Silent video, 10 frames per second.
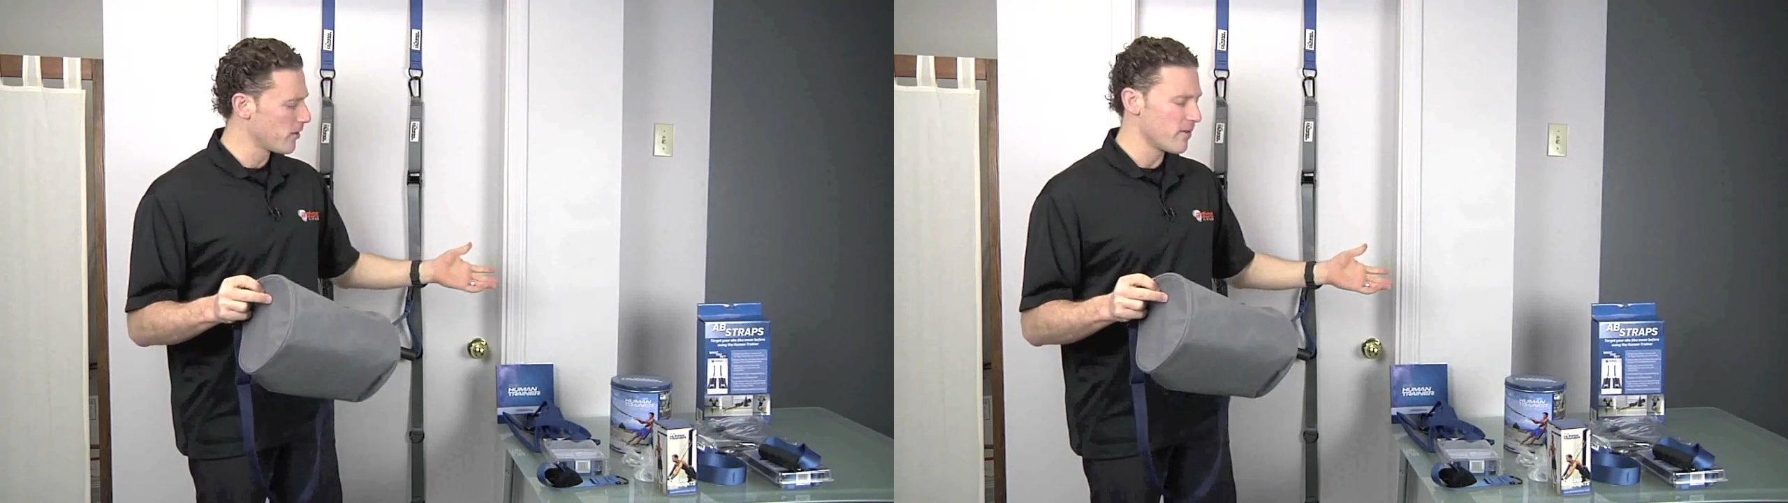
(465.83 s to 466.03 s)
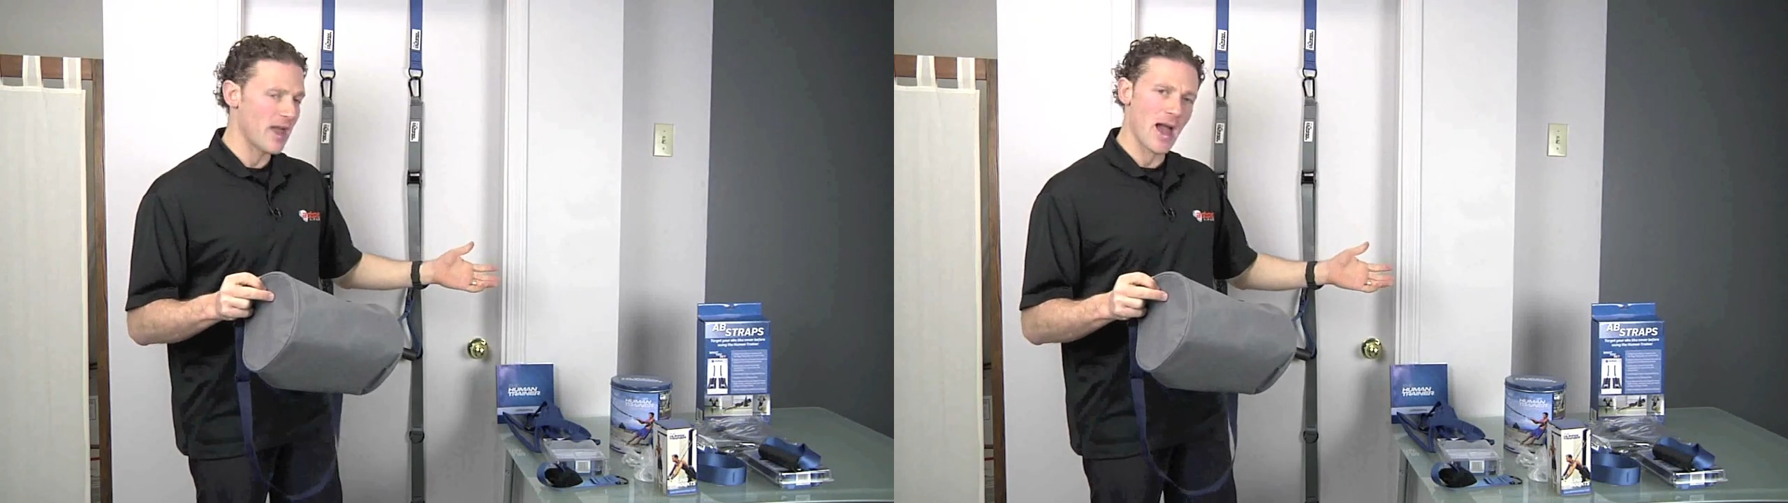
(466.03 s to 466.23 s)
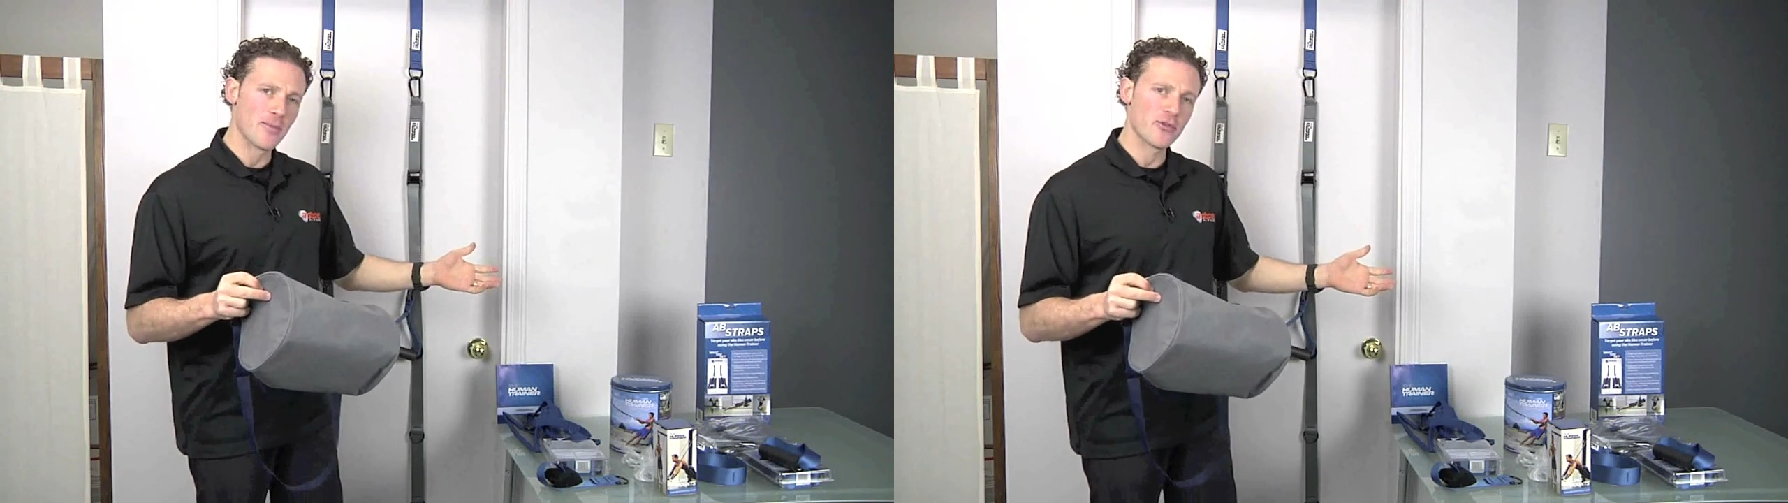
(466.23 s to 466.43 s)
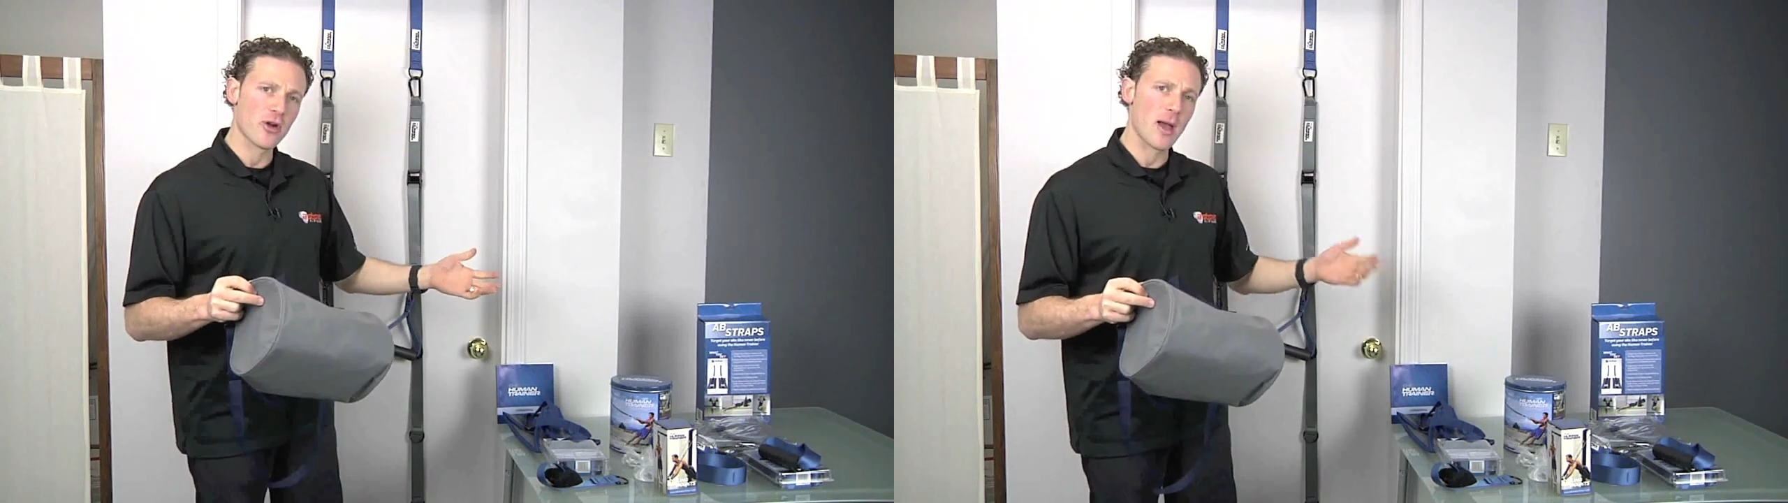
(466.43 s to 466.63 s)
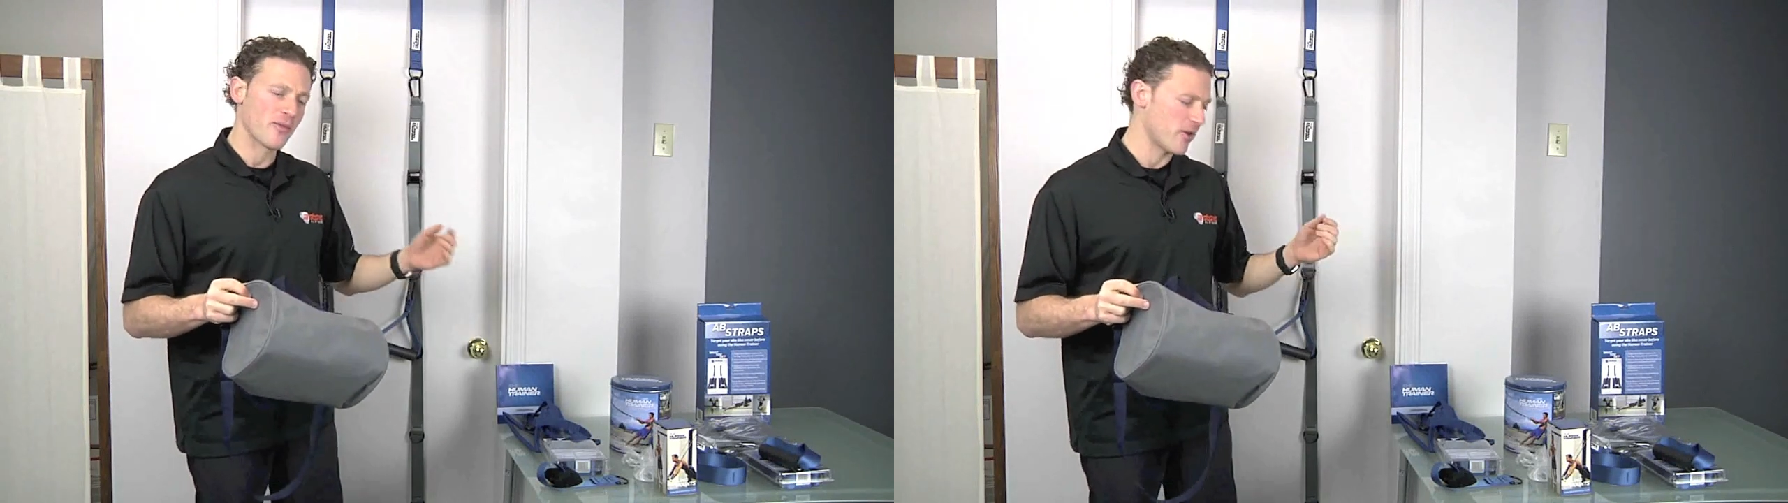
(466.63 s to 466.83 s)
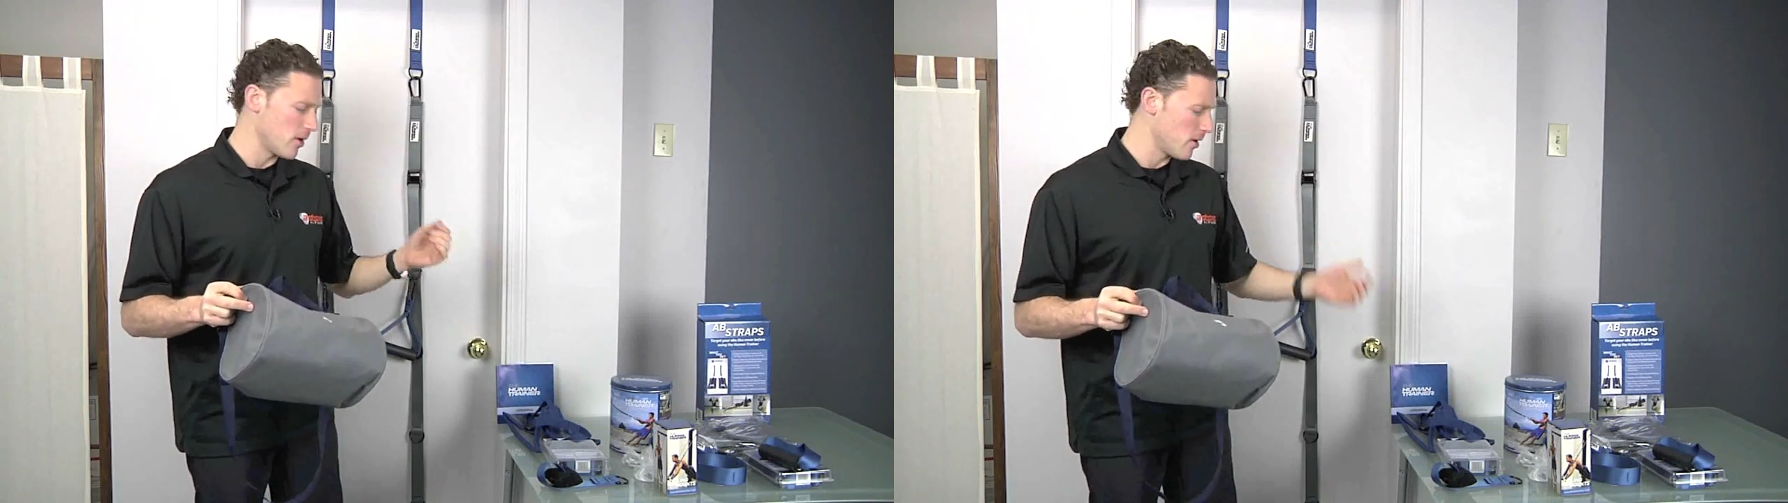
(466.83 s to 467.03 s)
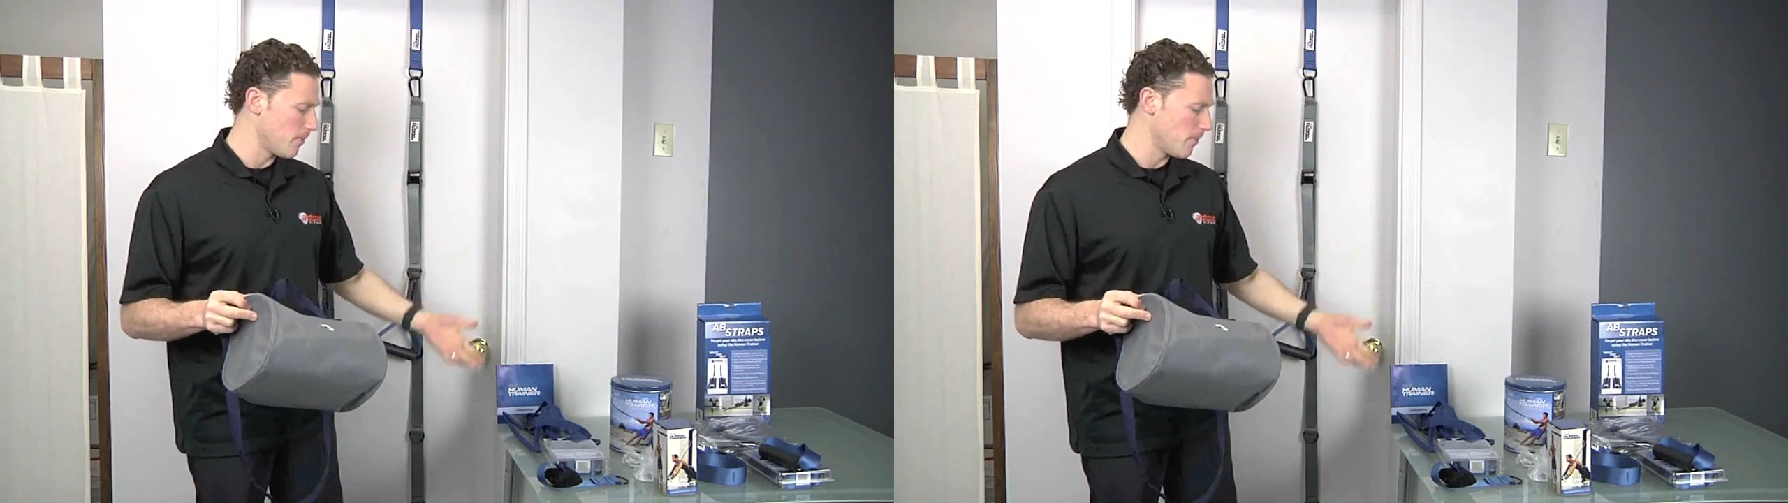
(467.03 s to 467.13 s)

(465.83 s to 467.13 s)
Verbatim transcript: of the ab straps,